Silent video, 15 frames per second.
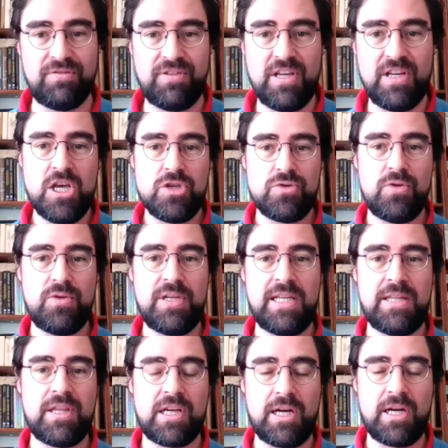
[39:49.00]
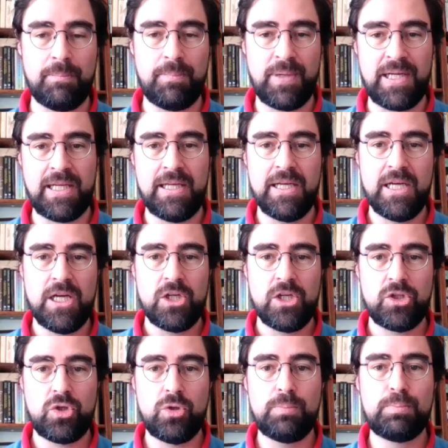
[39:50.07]
stuff. You need the company
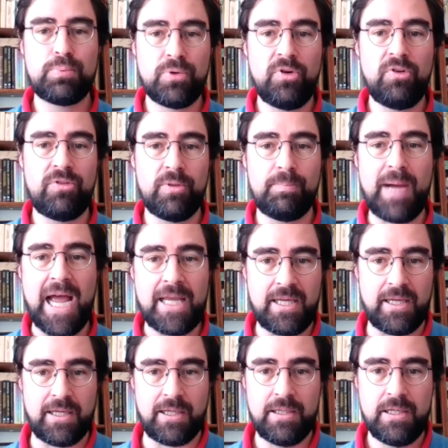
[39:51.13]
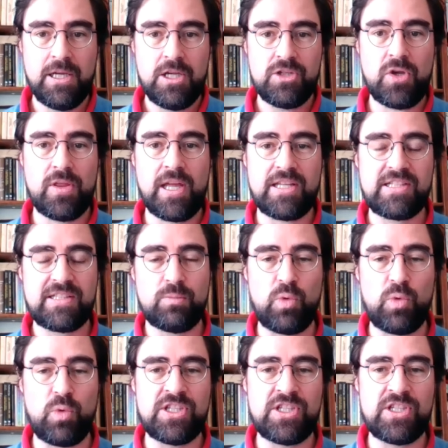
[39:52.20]
to prove the backing. So that's
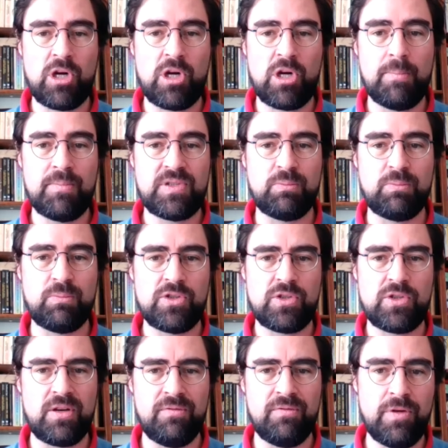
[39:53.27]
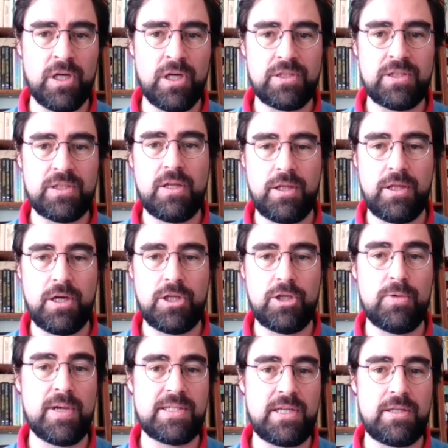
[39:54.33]
when someone comes and wants to convert the
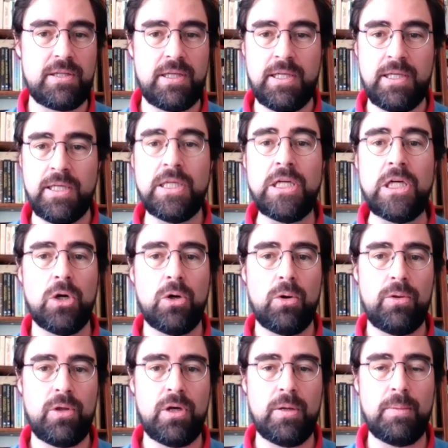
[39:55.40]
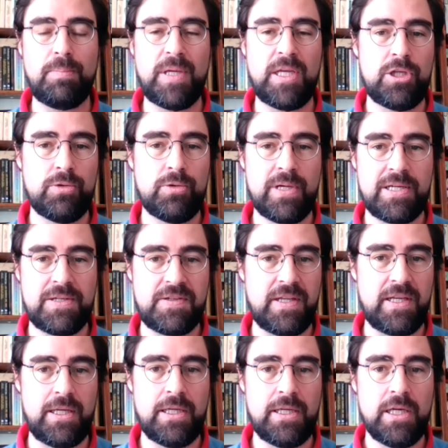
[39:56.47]
USDT or the
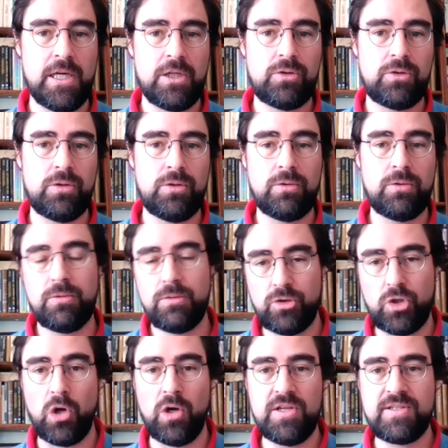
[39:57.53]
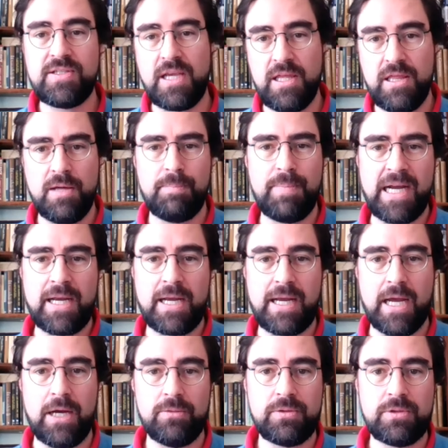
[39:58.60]
BUSD to dollars in the bank
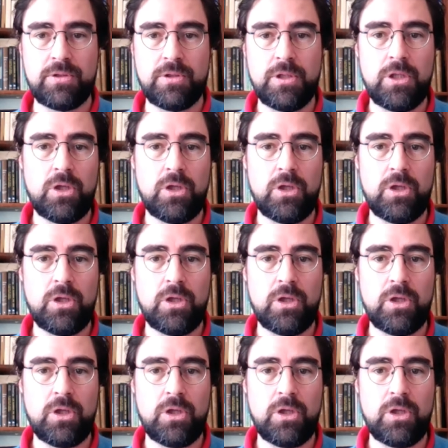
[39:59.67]
account